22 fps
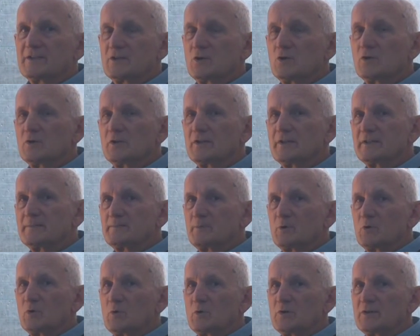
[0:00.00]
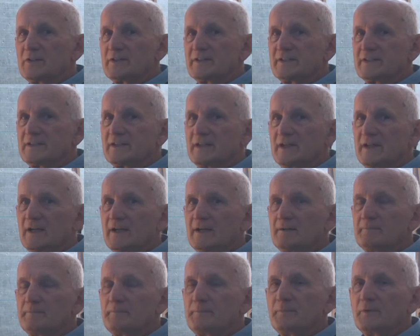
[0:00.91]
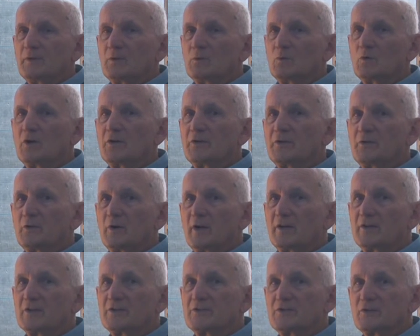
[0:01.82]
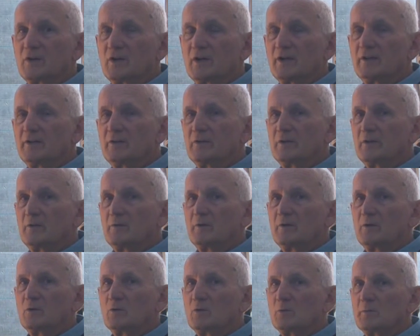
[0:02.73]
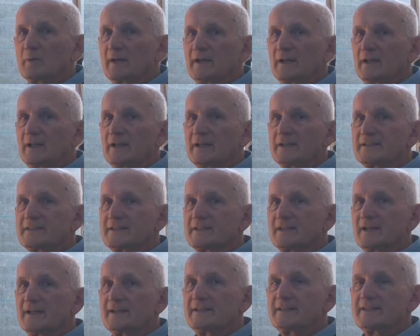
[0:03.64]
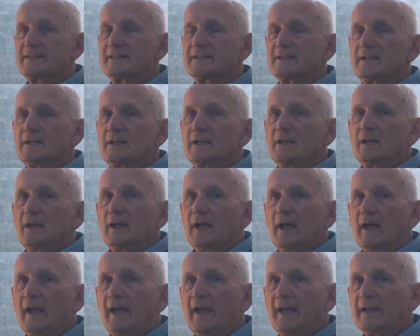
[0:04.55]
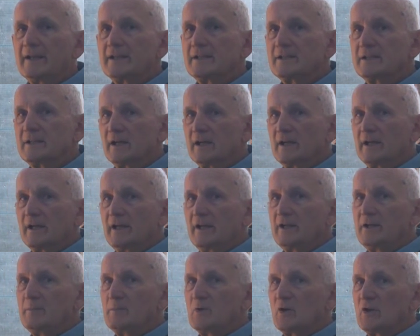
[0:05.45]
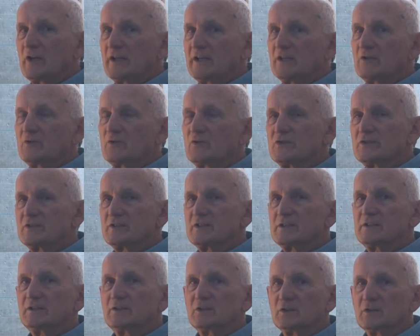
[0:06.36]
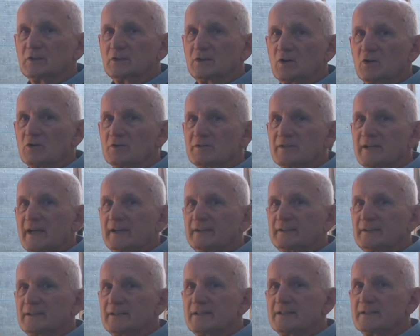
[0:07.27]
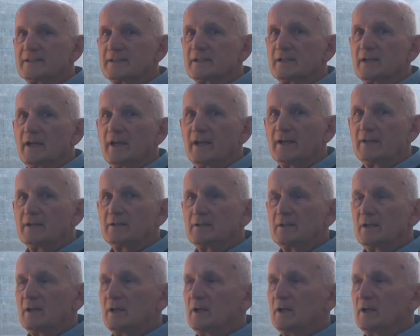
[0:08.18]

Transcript: sold these brewers right throughout Australia. They're in all mainland states, and anybody interested can contact us, and